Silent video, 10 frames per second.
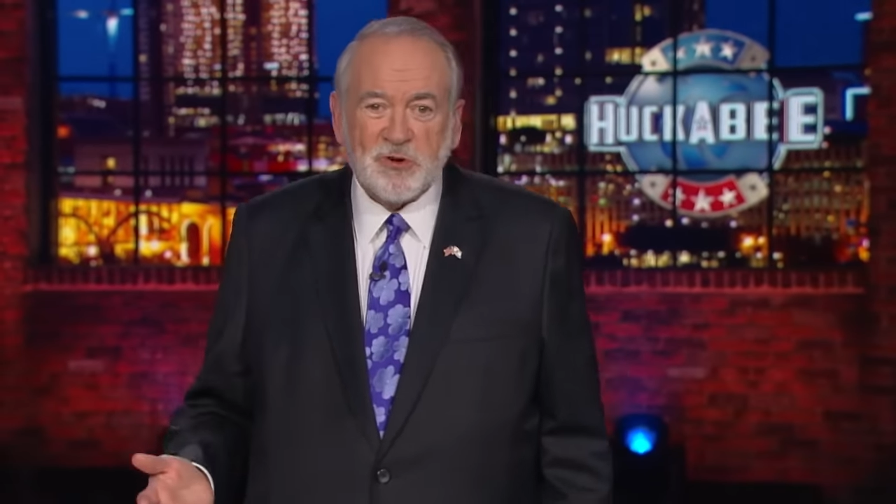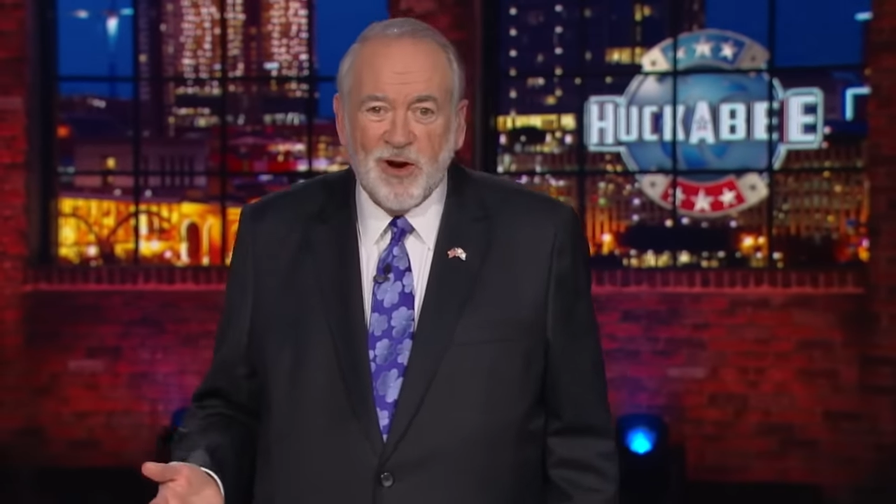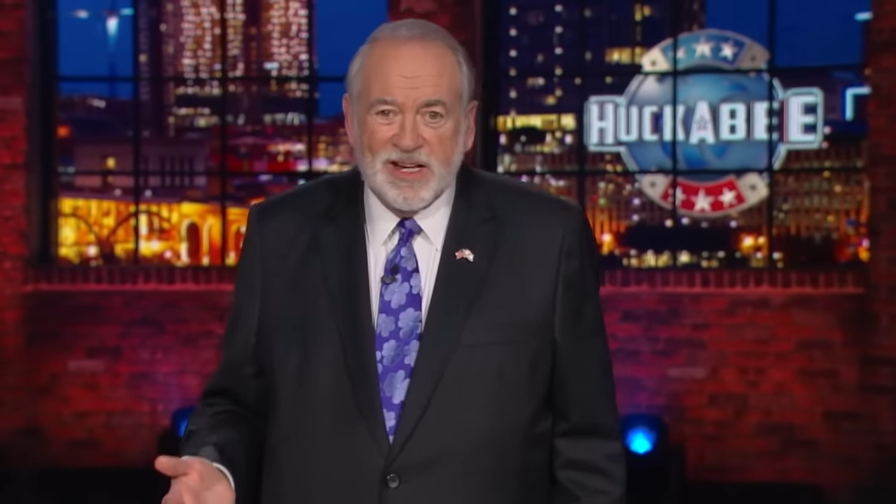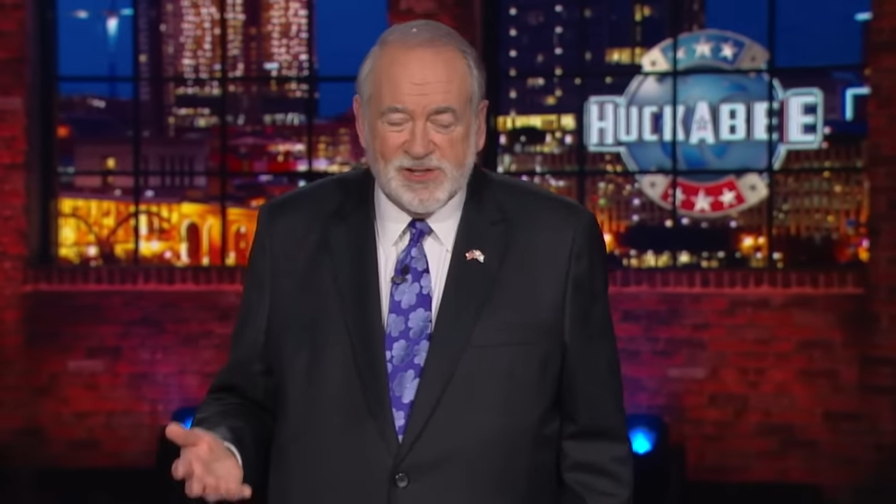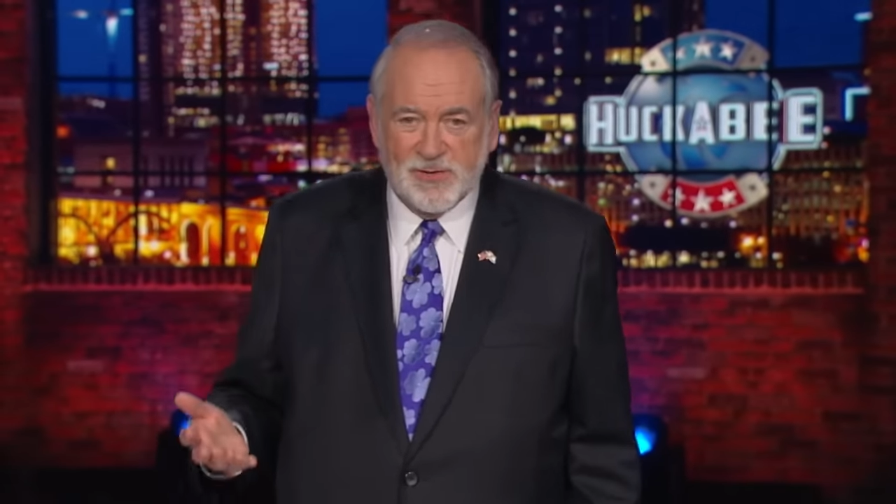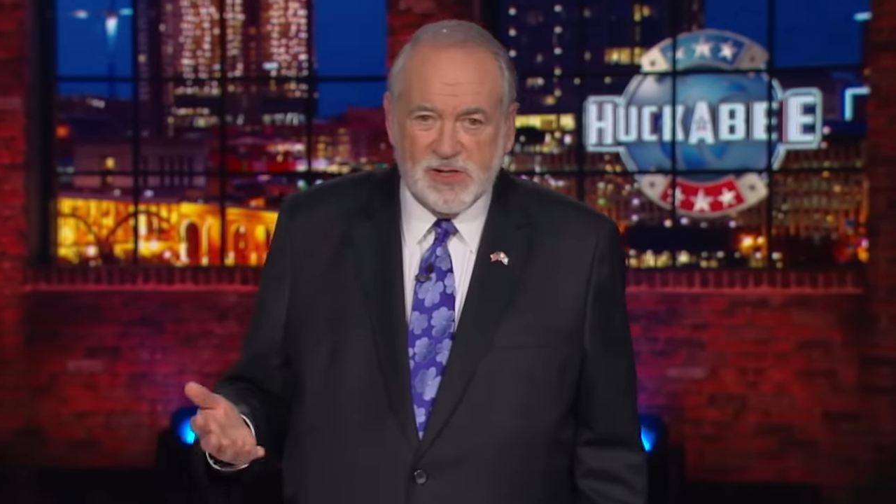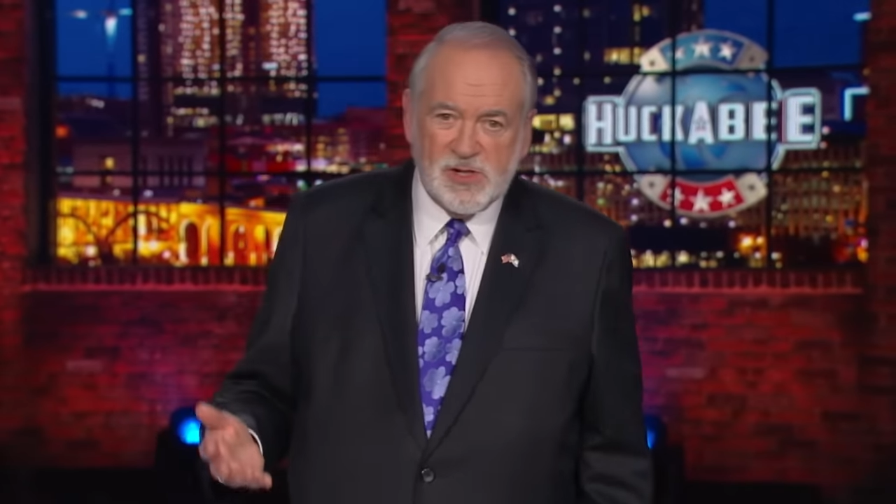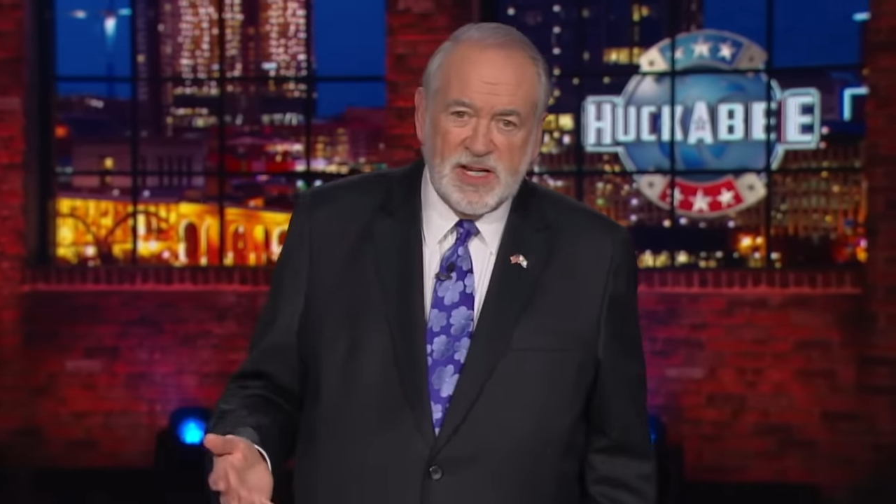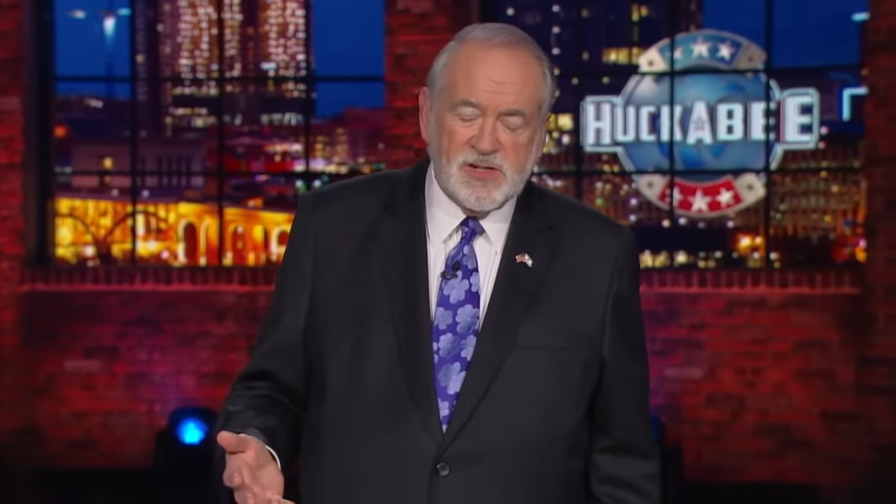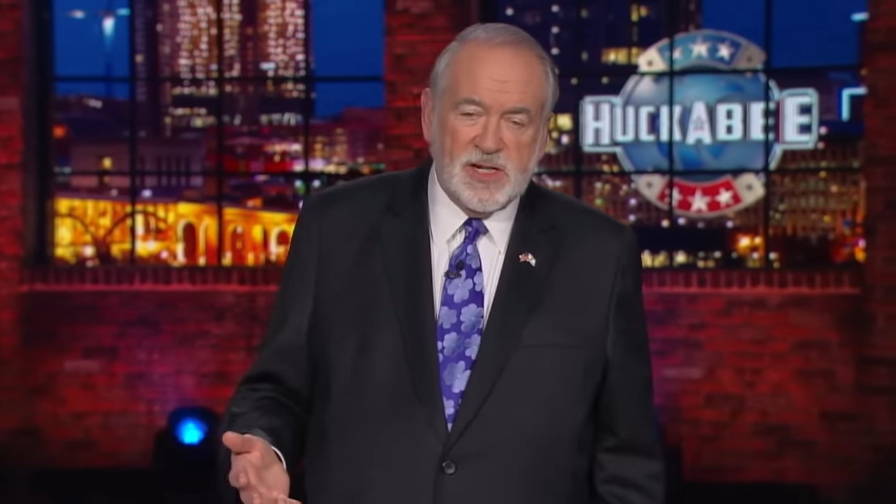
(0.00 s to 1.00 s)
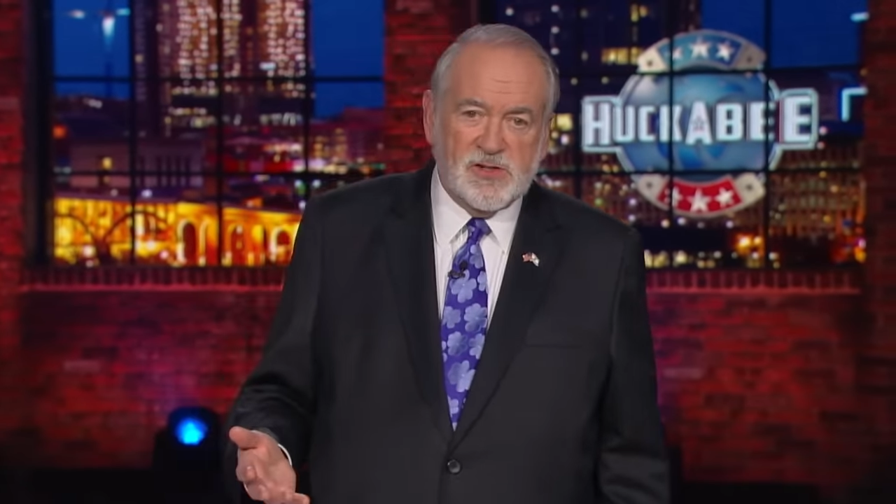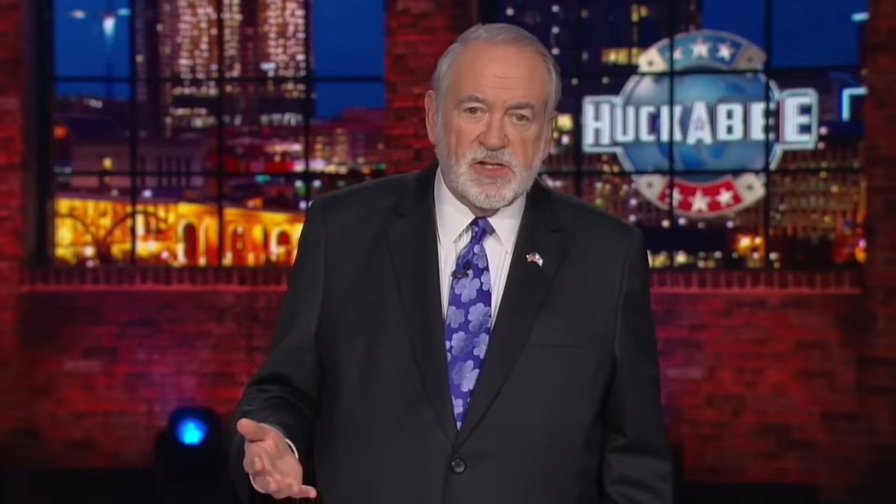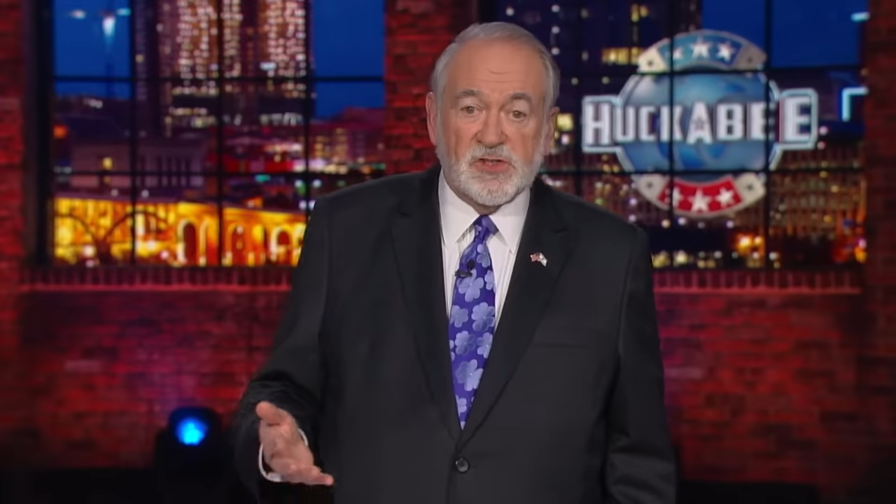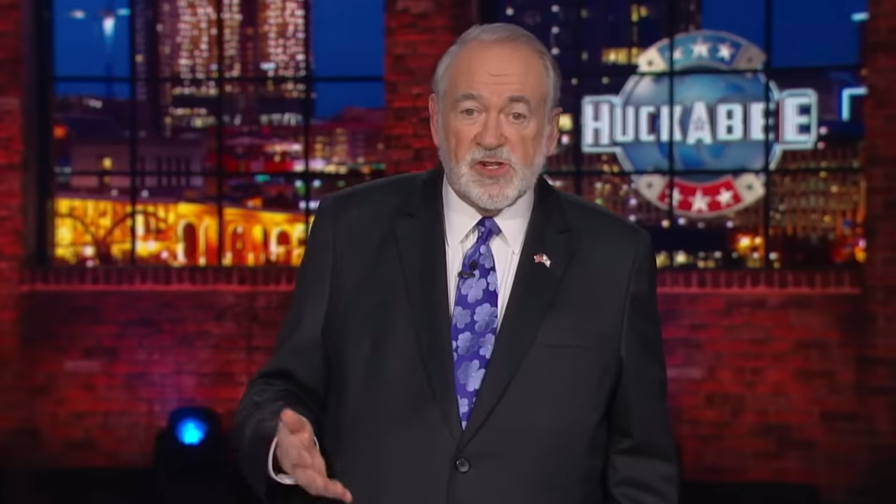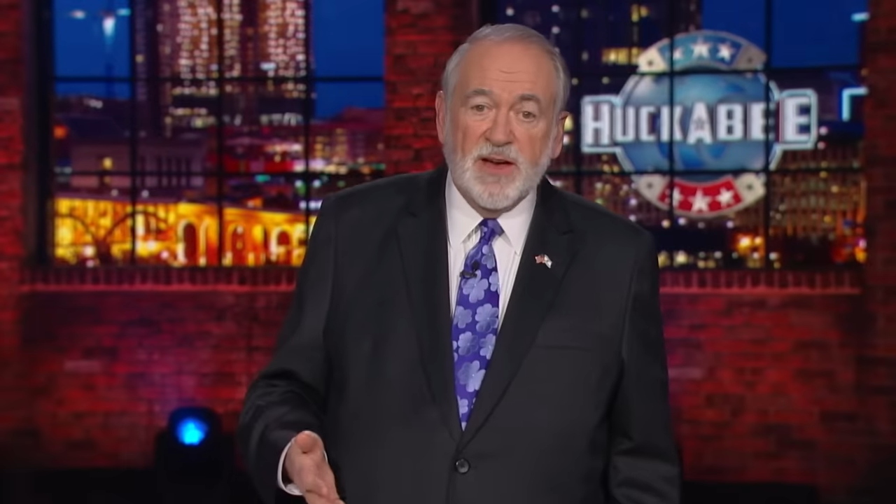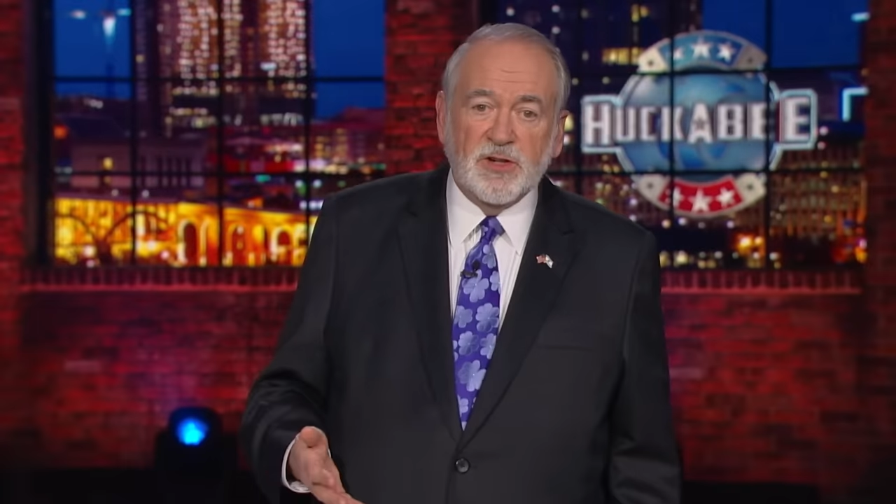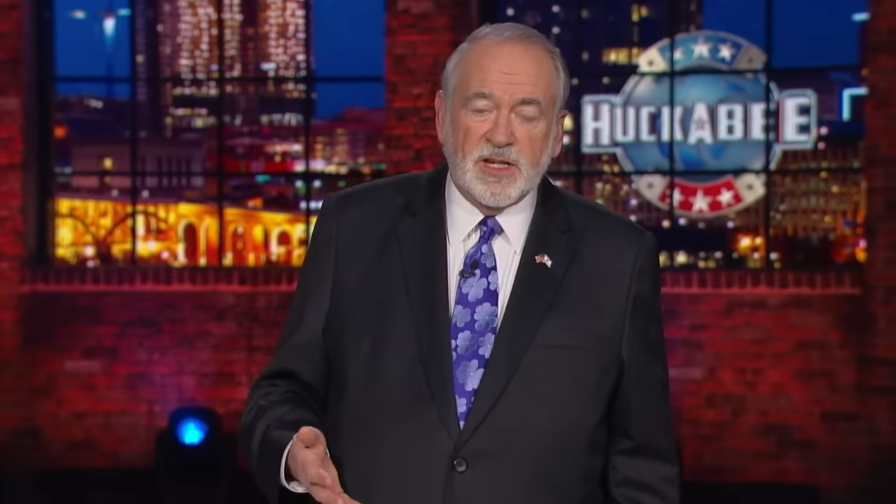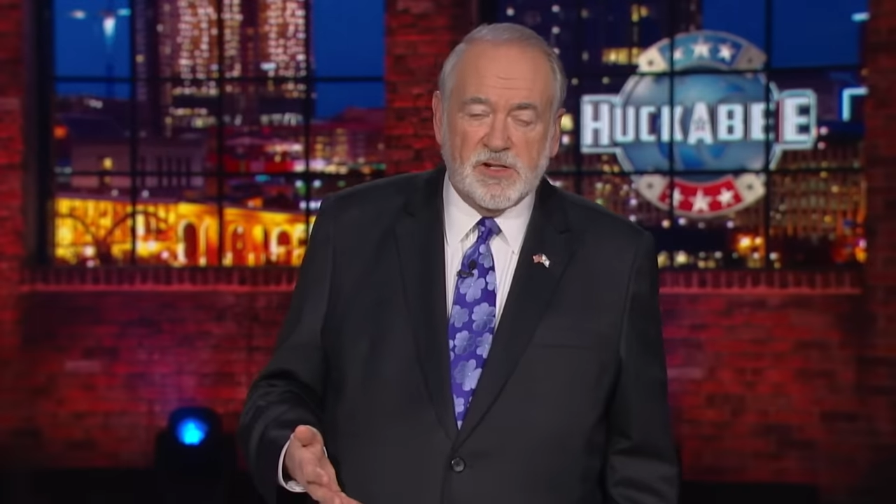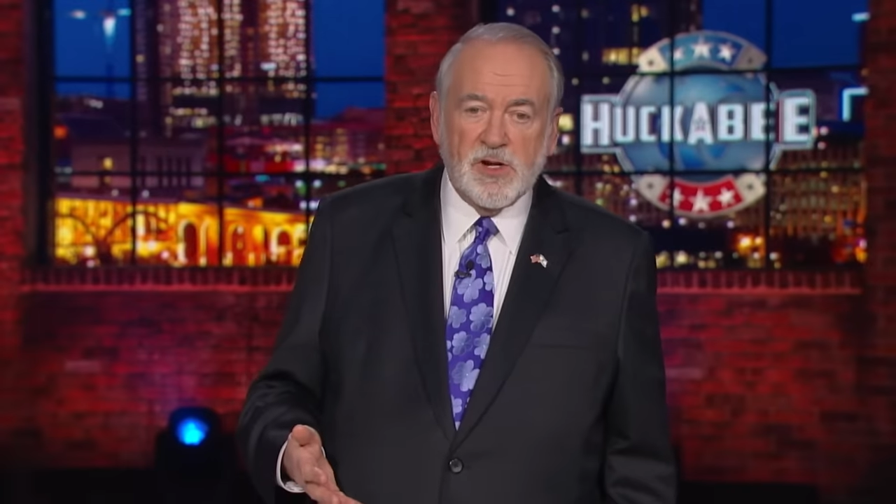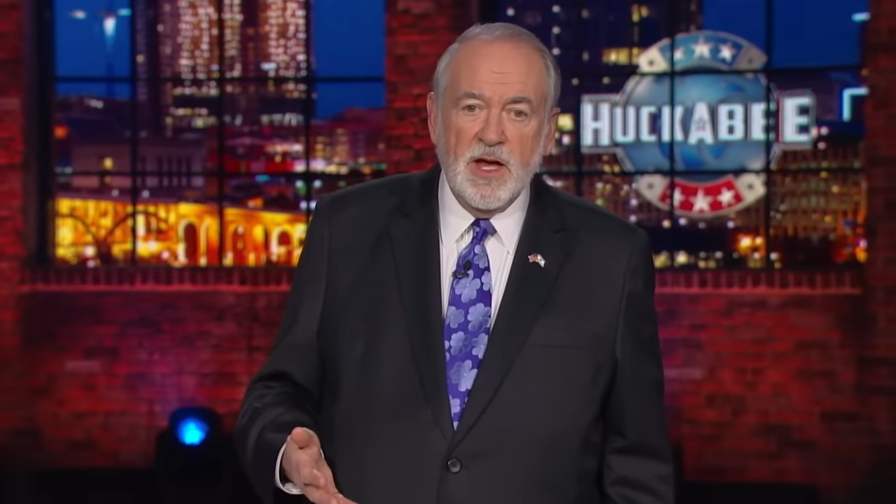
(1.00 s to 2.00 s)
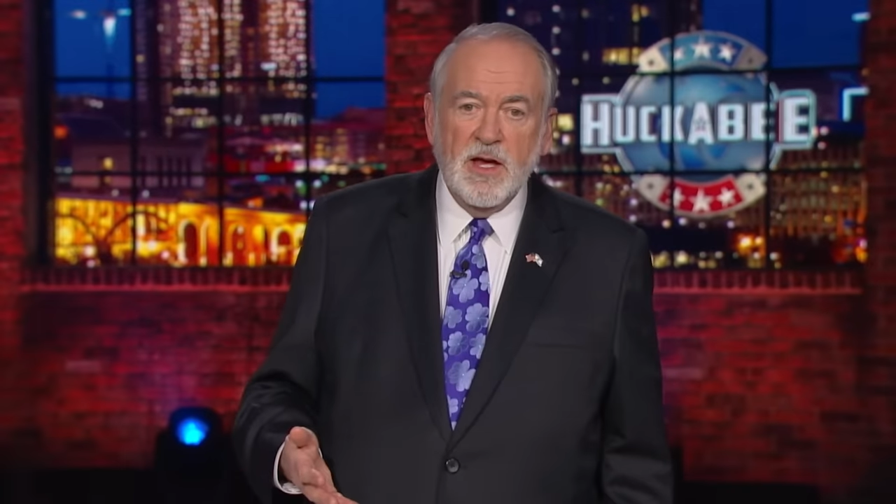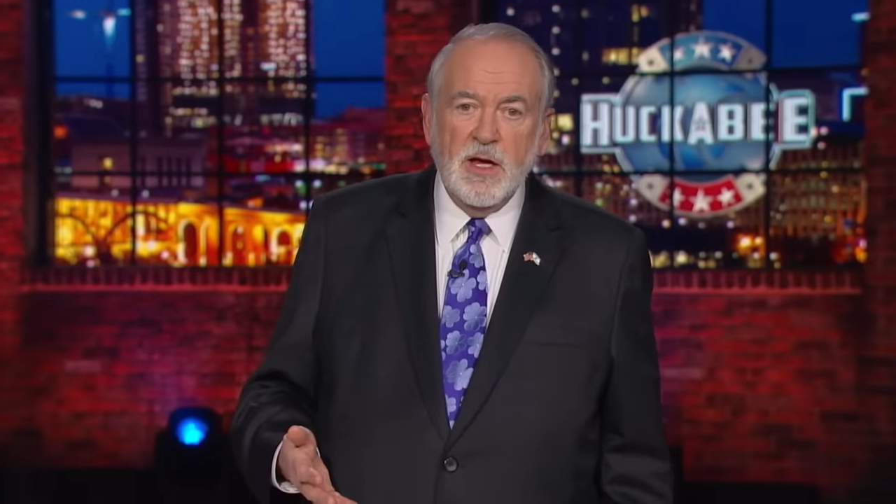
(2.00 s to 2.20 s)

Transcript: craze of the '60s and '70s,